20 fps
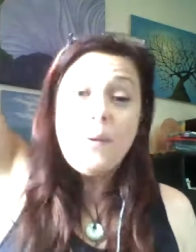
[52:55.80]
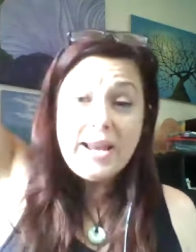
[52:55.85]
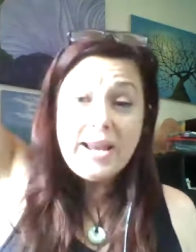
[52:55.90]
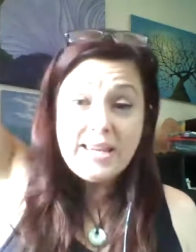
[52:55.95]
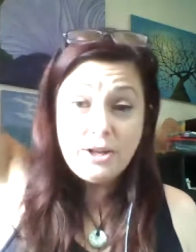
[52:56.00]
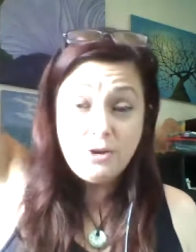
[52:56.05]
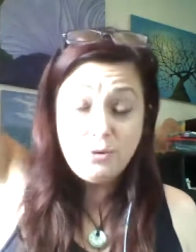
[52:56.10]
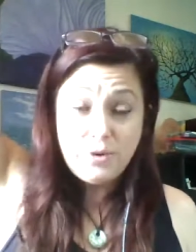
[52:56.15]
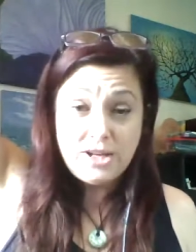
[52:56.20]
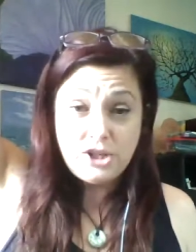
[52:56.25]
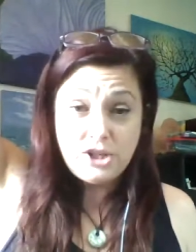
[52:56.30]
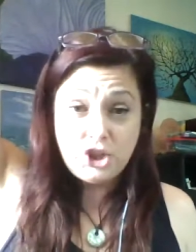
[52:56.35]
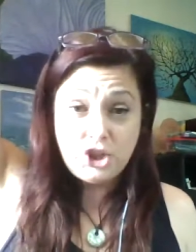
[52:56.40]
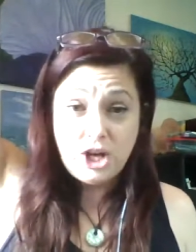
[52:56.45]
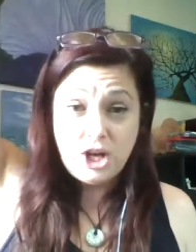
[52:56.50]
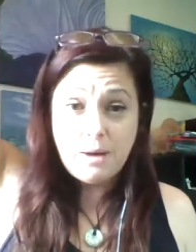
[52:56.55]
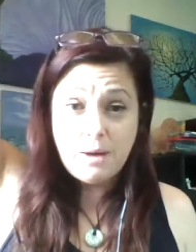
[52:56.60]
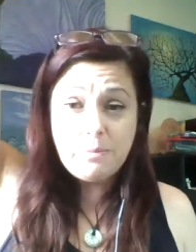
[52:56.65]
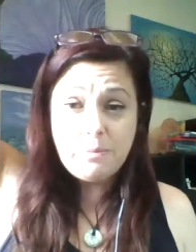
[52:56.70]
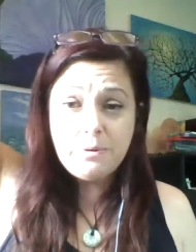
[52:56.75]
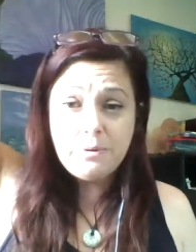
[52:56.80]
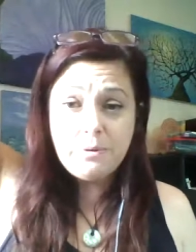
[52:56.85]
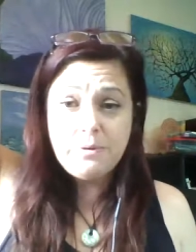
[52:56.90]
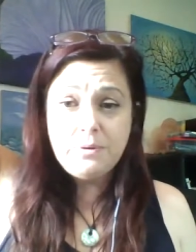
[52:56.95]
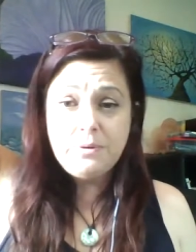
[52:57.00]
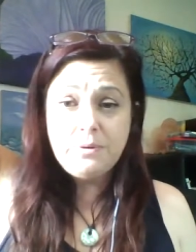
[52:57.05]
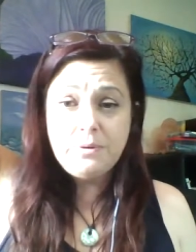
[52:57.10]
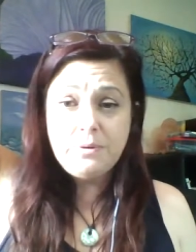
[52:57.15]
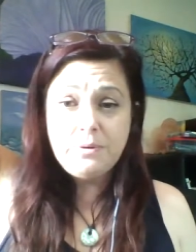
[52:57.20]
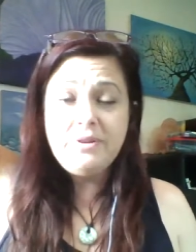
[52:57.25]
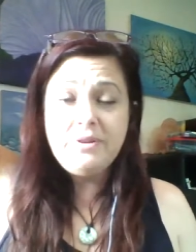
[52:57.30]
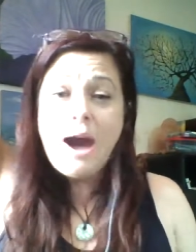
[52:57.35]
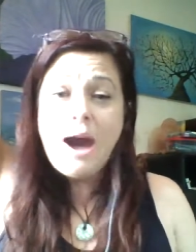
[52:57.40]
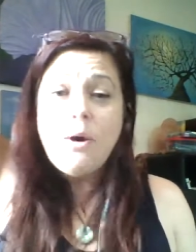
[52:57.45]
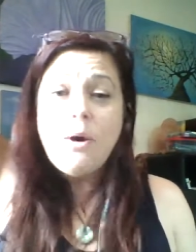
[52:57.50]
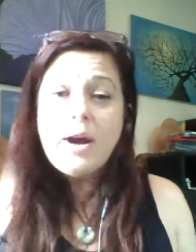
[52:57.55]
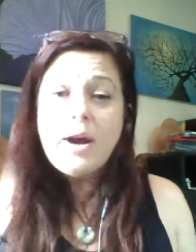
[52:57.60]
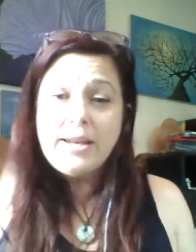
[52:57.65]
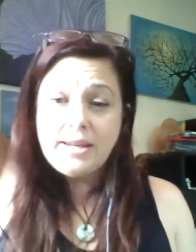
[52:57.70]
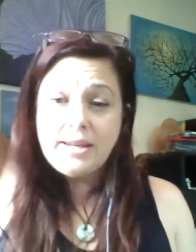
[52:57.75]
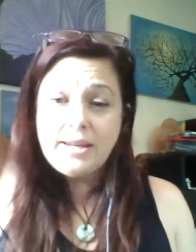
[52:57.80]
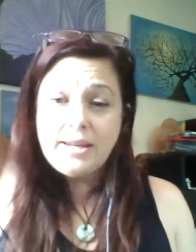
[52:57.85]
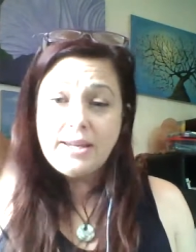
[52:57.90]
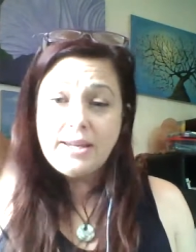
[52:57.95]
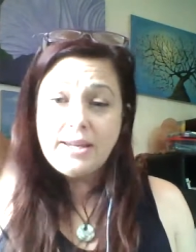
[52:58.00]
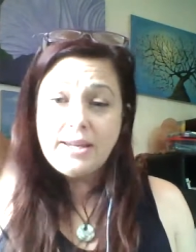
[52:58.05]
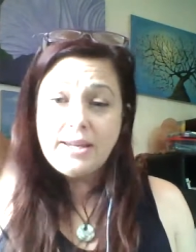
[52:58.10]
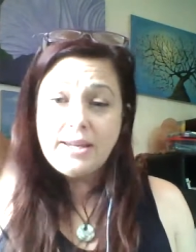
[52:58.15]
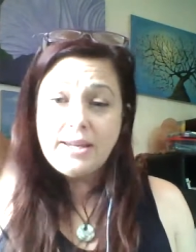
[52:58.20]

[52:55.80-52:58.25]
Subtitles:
I can reach up. Now I can